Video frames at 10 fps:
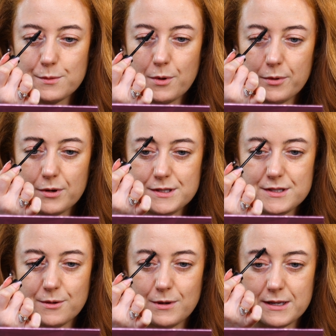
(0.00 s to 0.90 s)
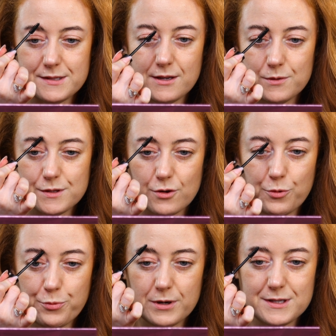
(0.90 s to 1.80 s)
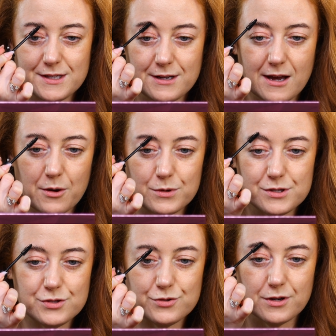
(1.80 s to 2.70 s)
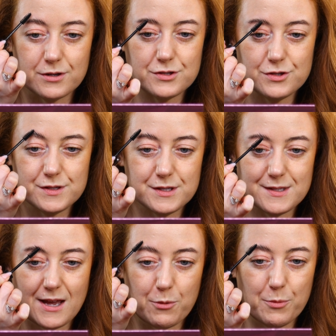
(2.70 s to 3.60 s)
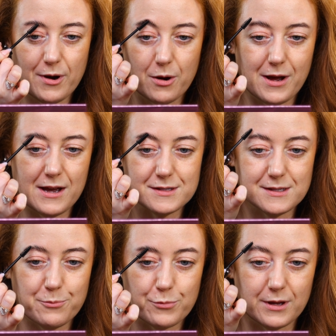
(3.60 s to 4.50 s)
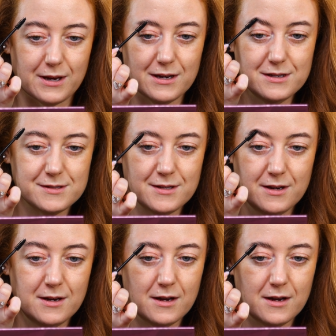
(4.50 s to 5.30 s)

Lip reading: So what we're going to do is use upwards and outward strokes just to set our brow hairs in place.